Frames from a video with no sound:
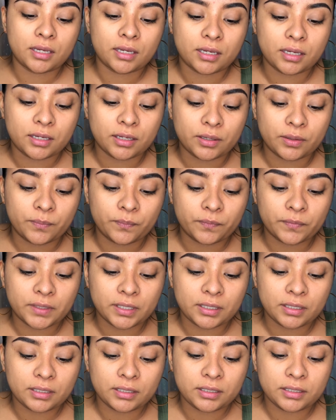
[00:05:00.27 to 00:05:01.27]

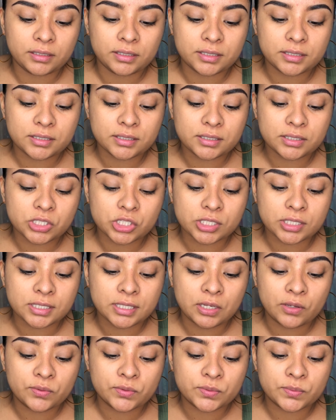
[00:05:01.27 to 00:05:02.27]
And this just
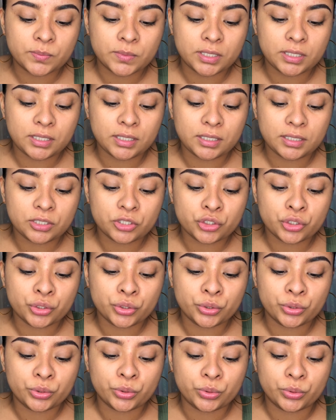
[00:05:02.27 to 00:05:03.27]
helps me
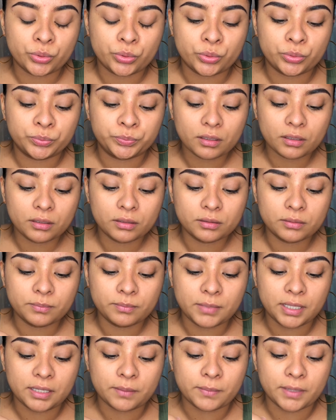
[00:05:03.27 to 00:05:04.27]
to
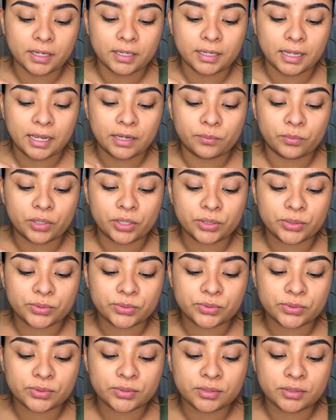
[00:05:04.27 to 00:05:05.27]
make my
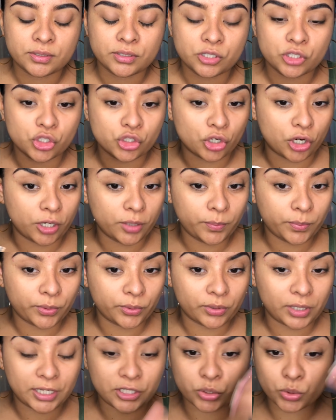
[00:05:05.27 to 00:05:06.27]
eyebrows sharp
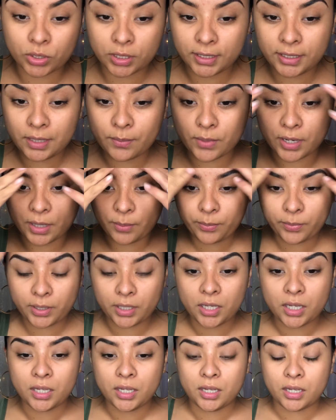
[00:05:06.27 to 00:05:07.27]
or like to clean them
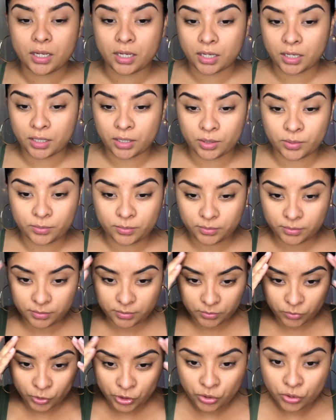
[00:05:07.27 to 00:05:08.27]
up.
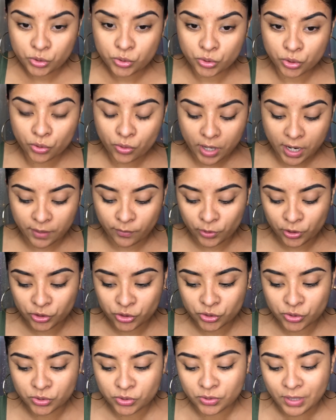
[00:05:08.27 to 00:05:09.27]
When you do your
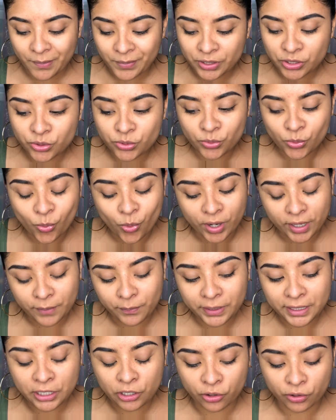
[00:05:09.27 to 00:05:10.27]
eyebrows, I mean, you want
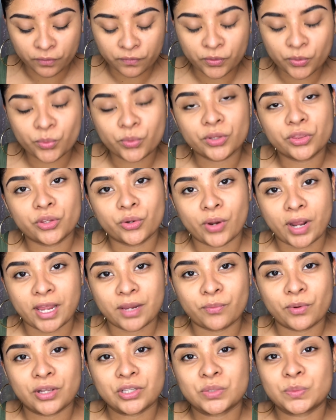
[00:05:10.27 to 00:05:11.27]
to be careful with your
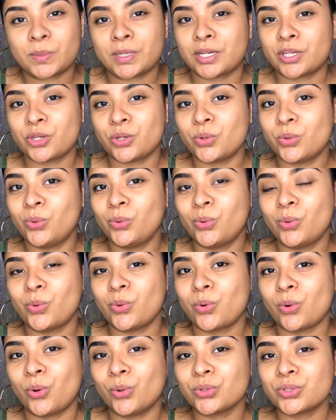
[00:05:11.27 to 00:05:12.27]
eyebrows, but you
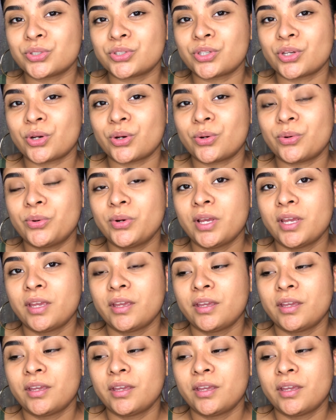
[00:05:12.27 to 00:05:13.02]
also